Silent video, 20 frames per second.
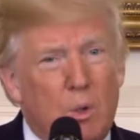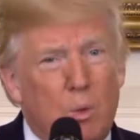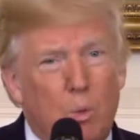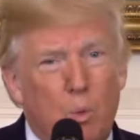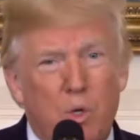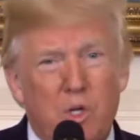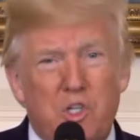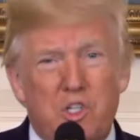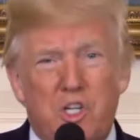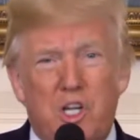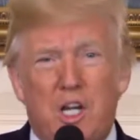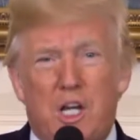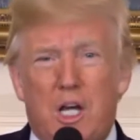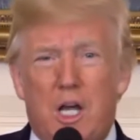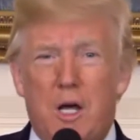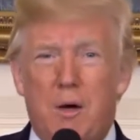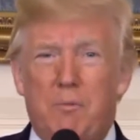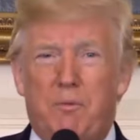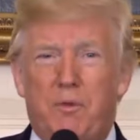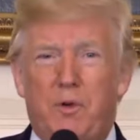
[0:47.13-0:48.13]
We seek
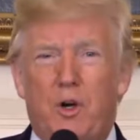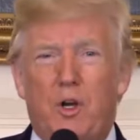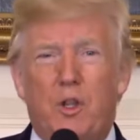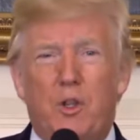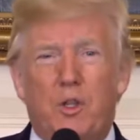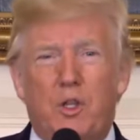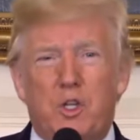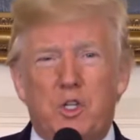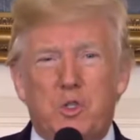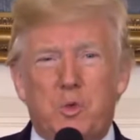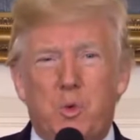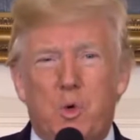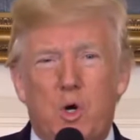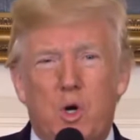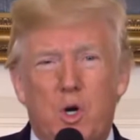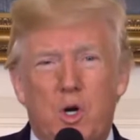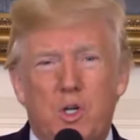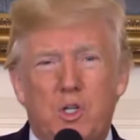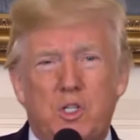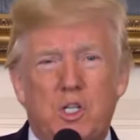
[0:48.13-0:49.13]
comfort in those
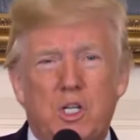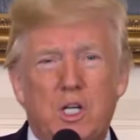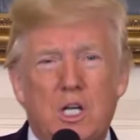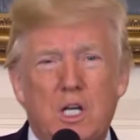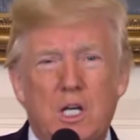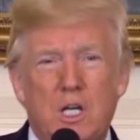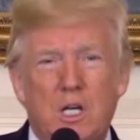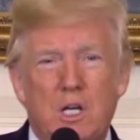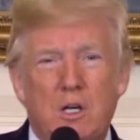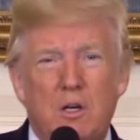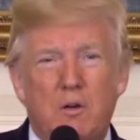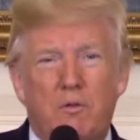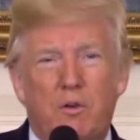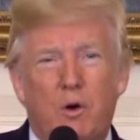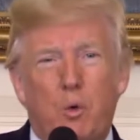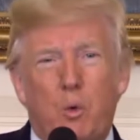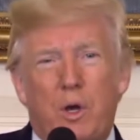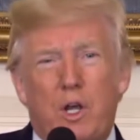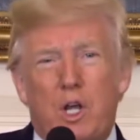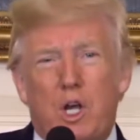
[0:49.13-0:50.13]
words,
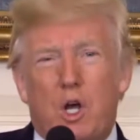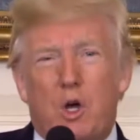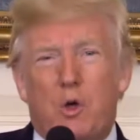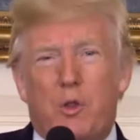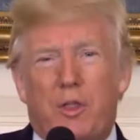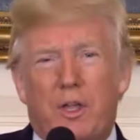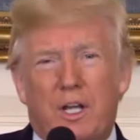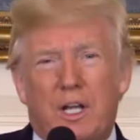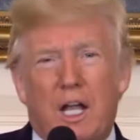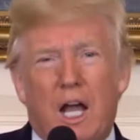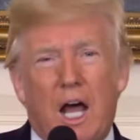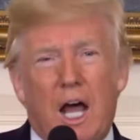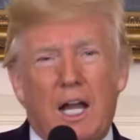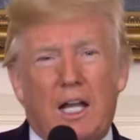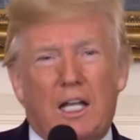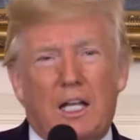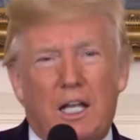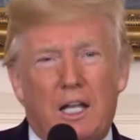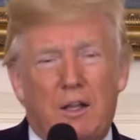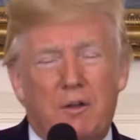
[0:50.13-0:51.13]
for we know that
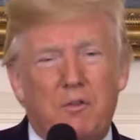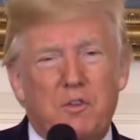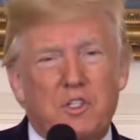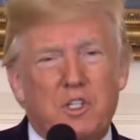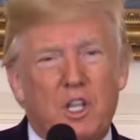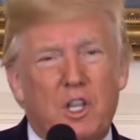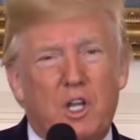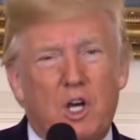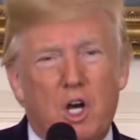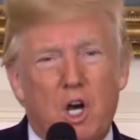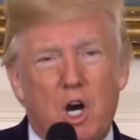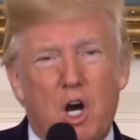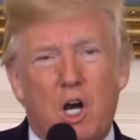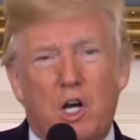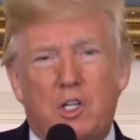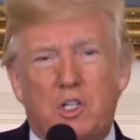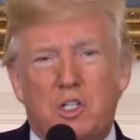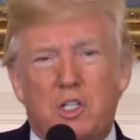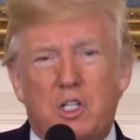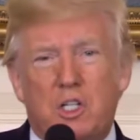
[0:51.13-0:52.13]
God lives in the
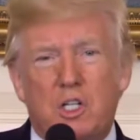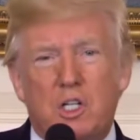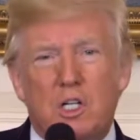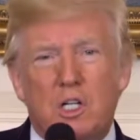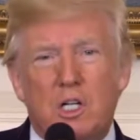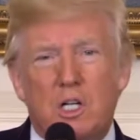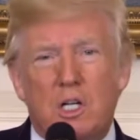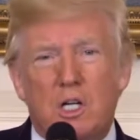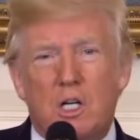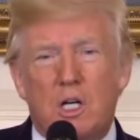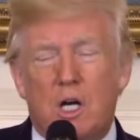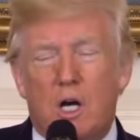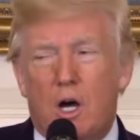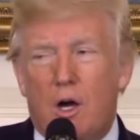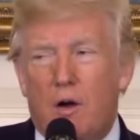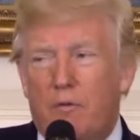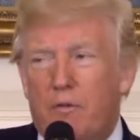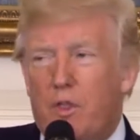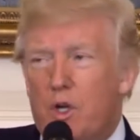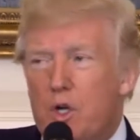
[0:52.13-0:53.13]
hearts
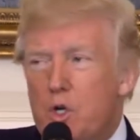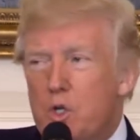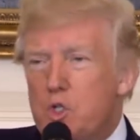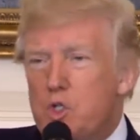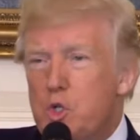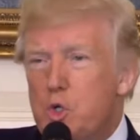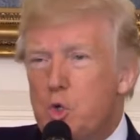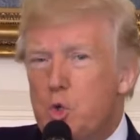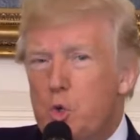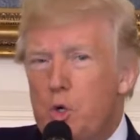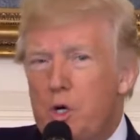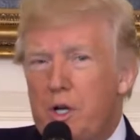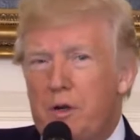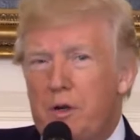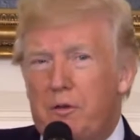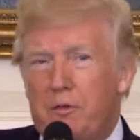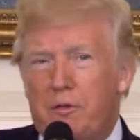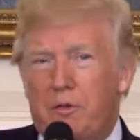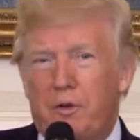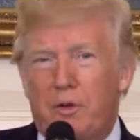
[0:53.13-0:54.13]
of those who
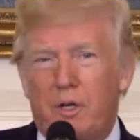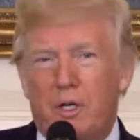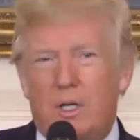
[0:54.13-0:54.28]
grieve.